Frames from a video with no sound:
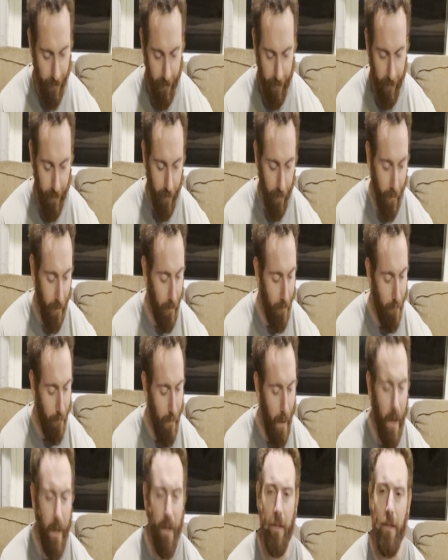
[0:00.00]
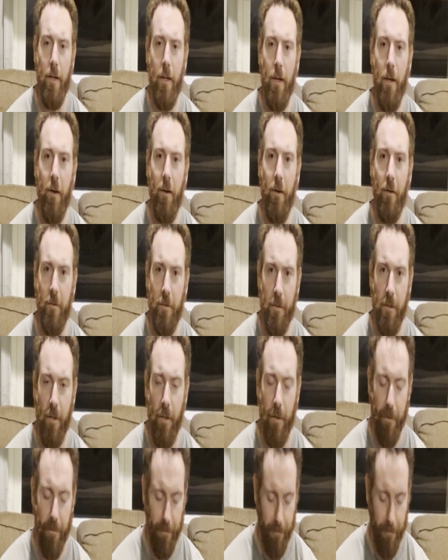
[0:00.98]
for many years.